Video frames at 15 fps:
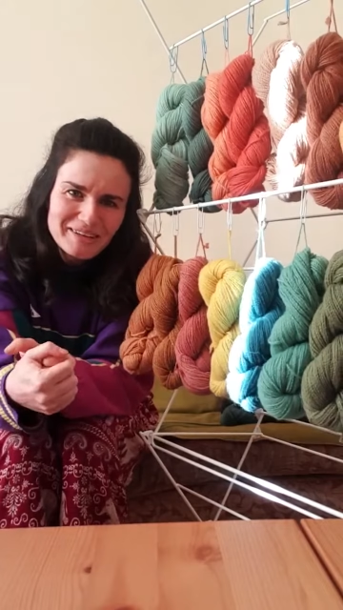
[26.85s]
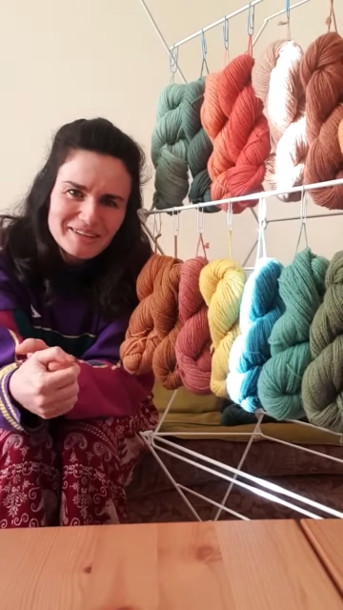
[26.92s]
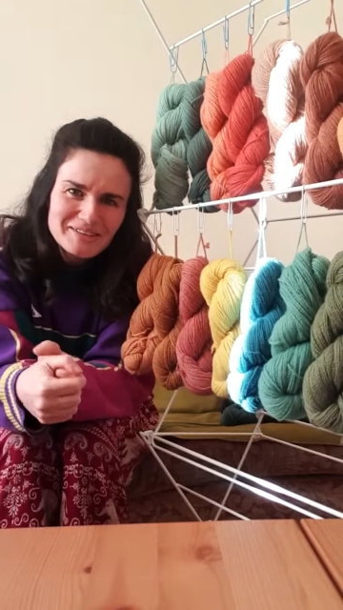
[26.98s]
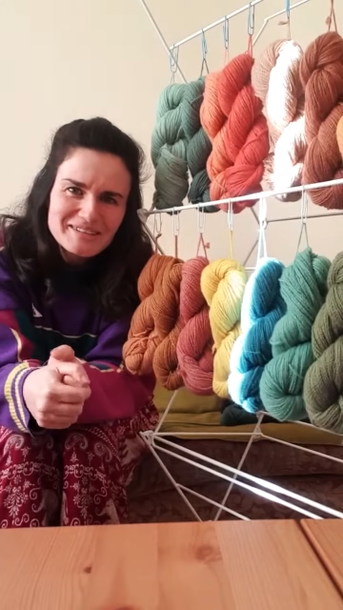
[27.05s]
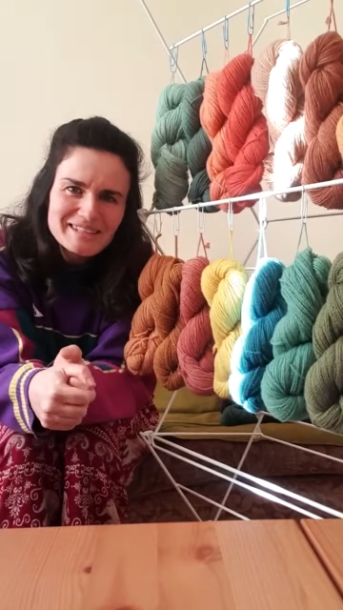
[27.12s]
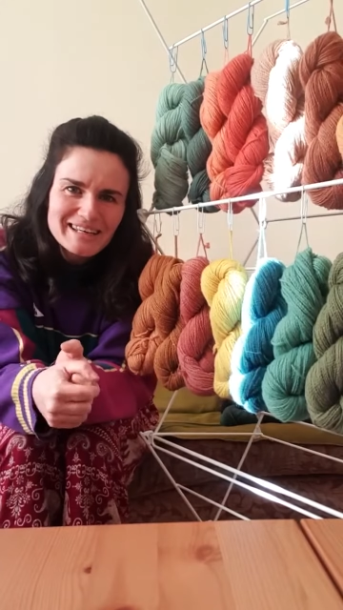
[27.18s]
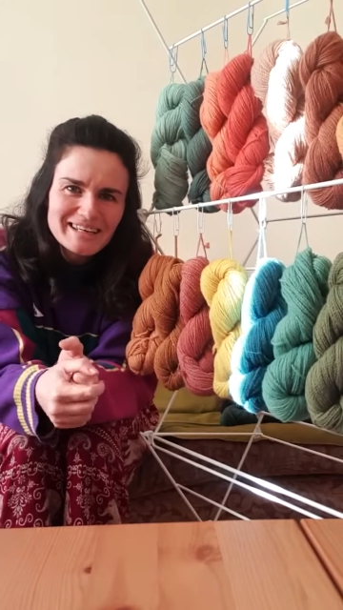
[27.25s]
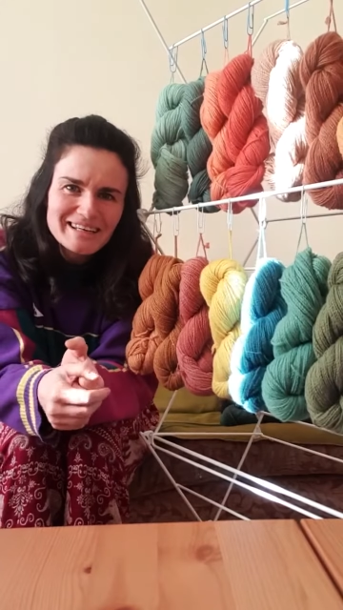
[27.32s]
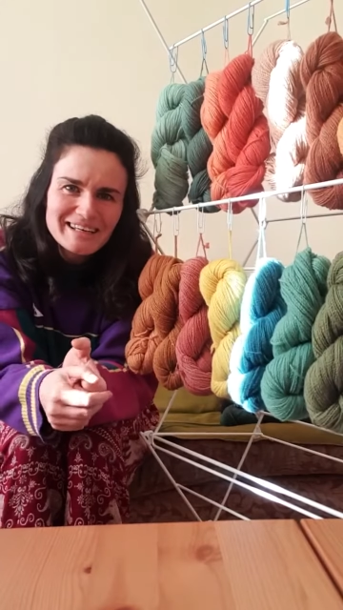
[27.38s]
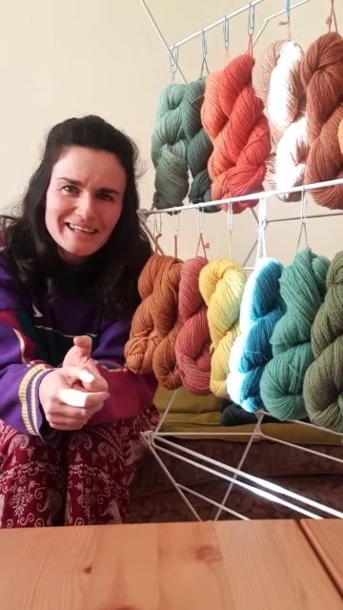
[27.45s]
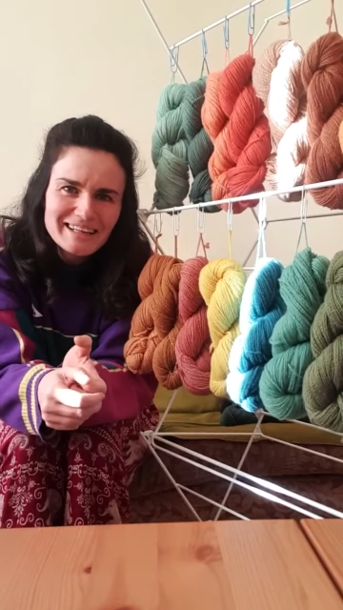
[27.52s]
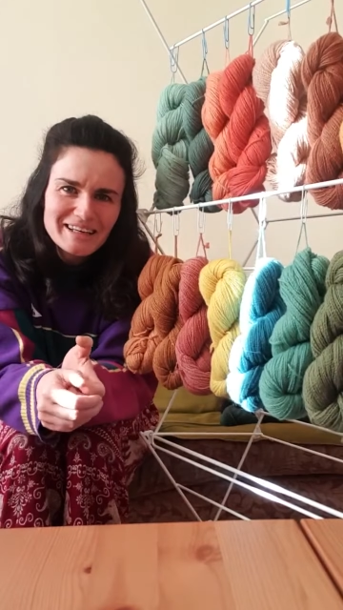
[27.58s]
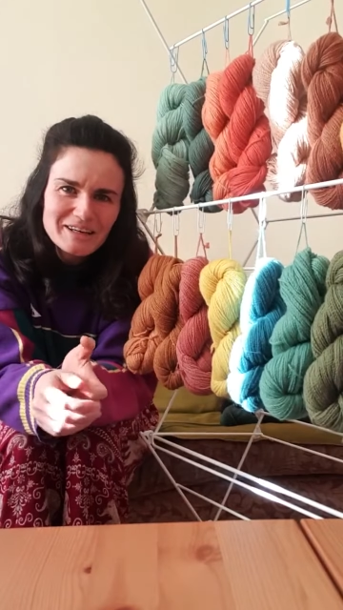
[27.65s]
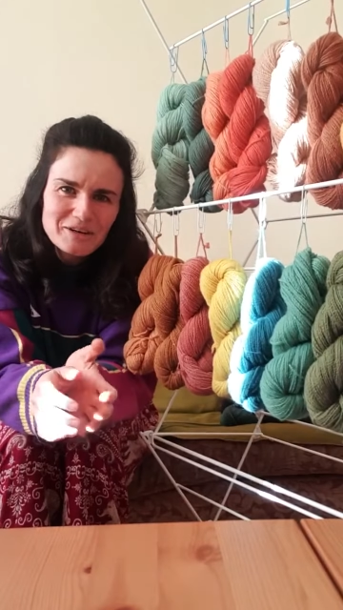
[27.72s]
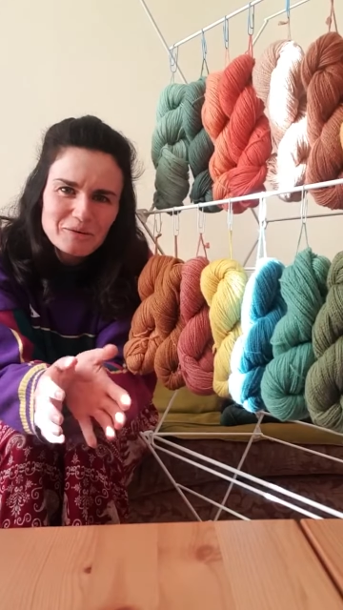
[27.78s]
who's saying
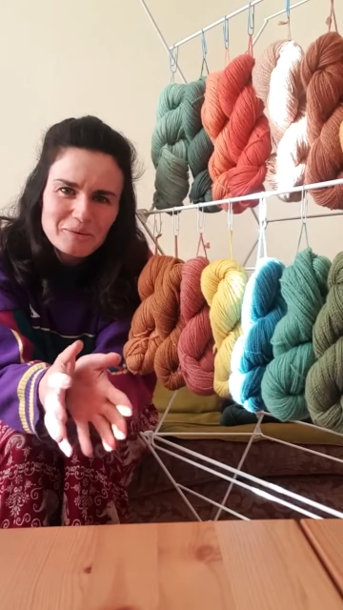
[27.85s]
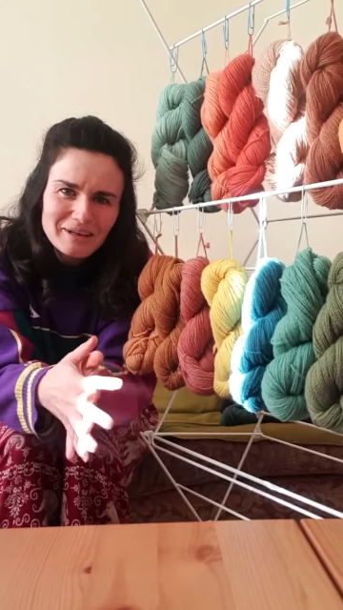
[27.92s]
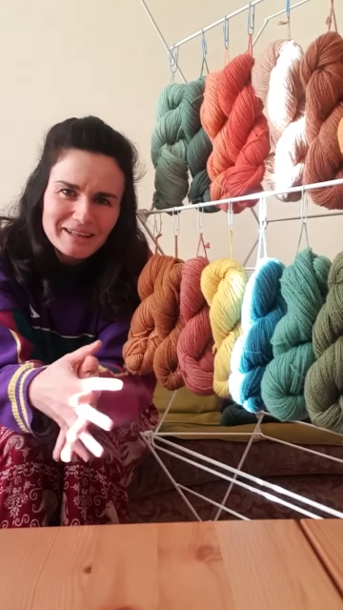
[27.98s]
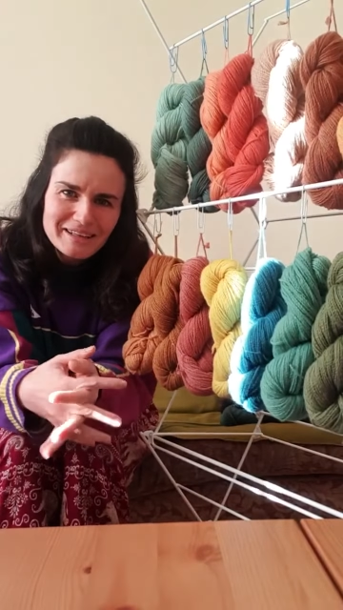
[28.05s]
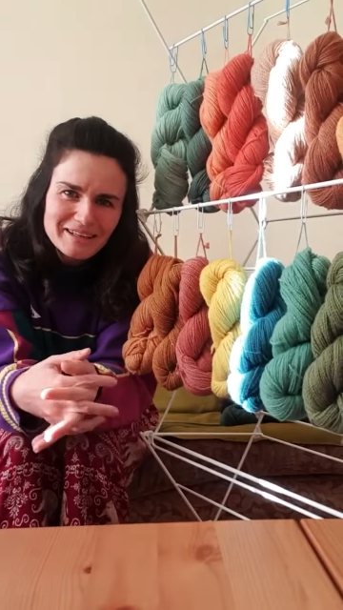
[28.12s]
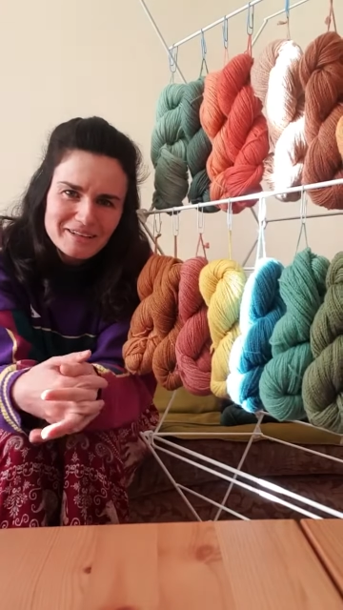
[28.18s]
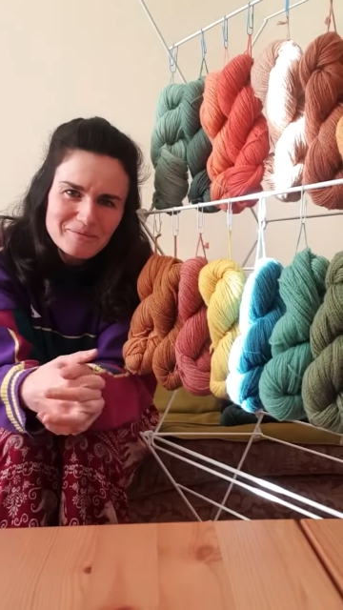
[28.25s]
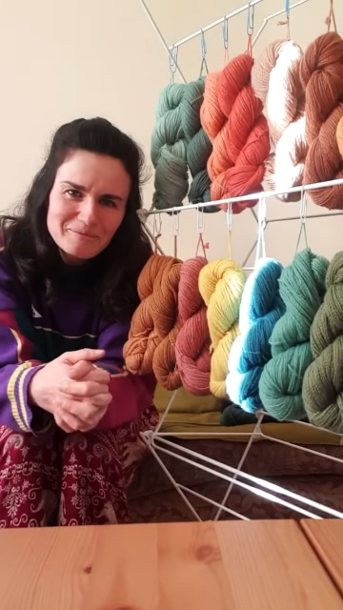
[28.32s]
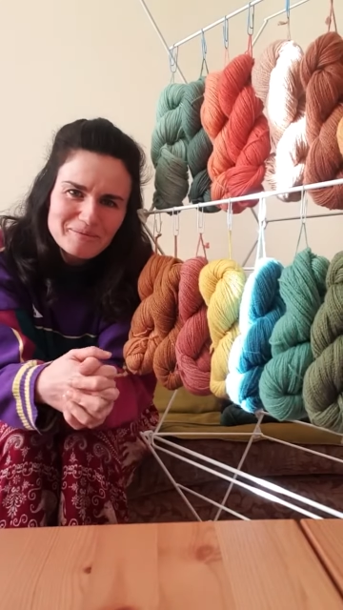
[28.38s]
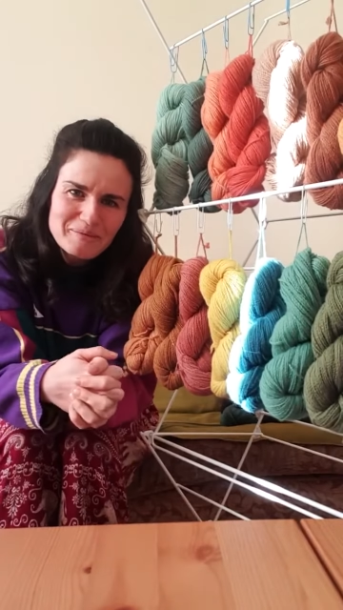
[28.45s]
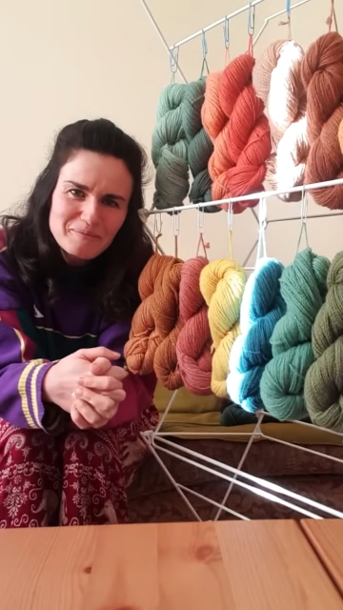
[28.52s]
hello. Welcome.